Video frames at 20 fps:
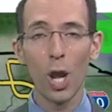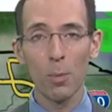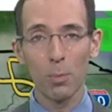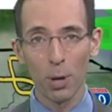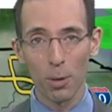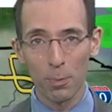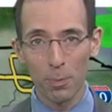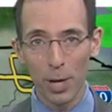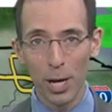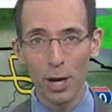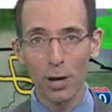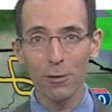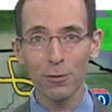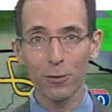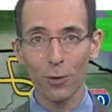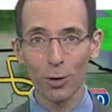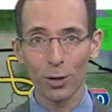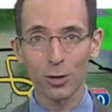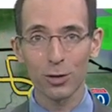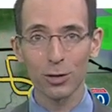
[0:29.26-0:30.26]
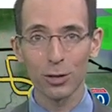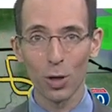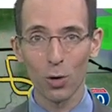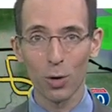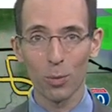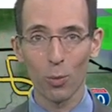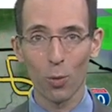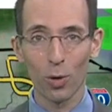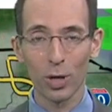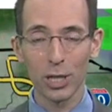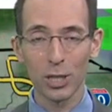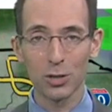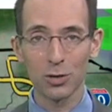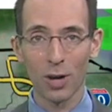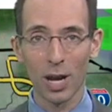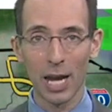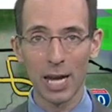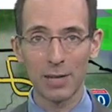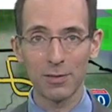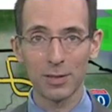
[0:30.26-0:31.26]
prepare for a slower morning
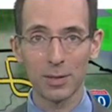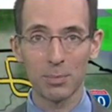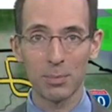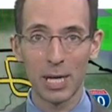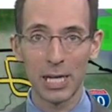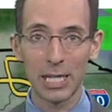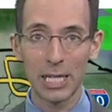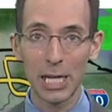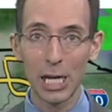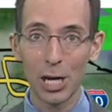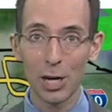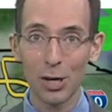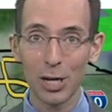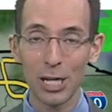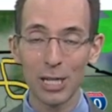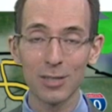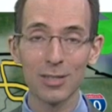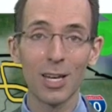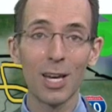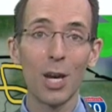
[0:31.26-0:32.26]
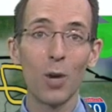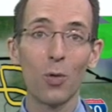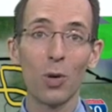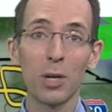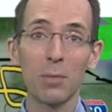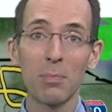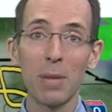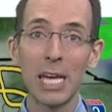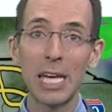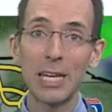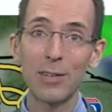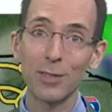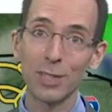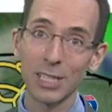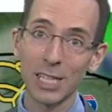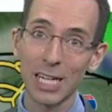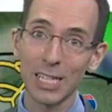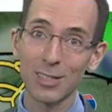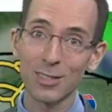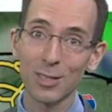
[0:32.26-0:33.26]
drive in many areas. We may even
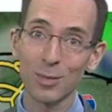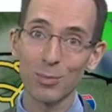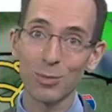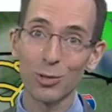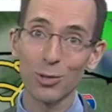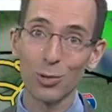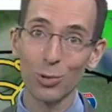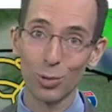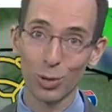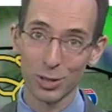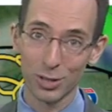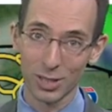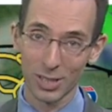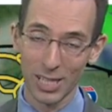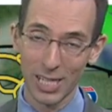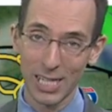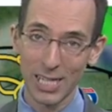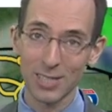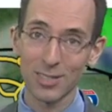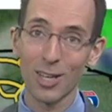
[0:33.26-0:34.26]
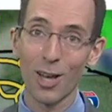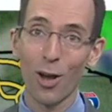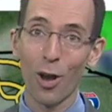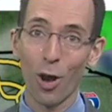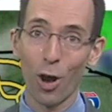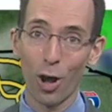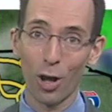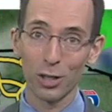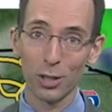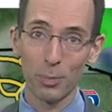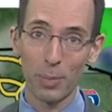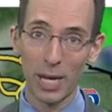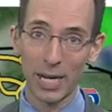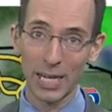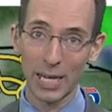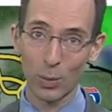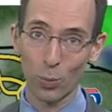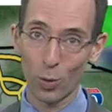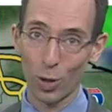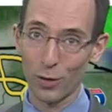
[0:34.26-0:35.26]
get some school delays, all depending
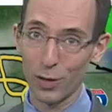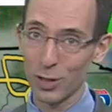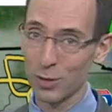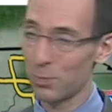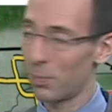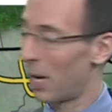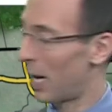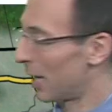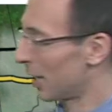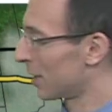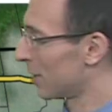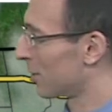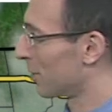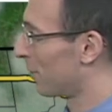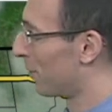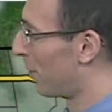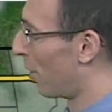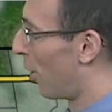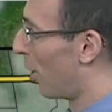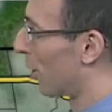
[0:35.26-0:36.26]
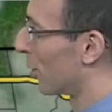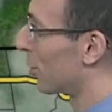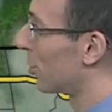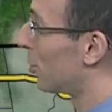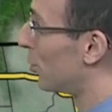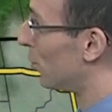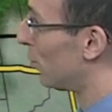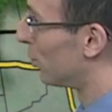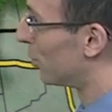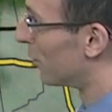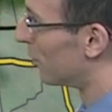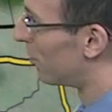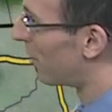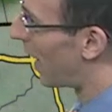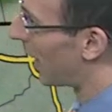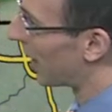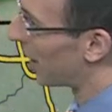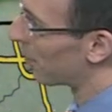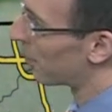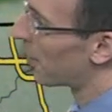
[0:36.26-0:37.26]
on where these pockets of fog do
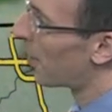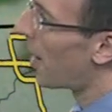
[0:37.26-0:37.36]
develop.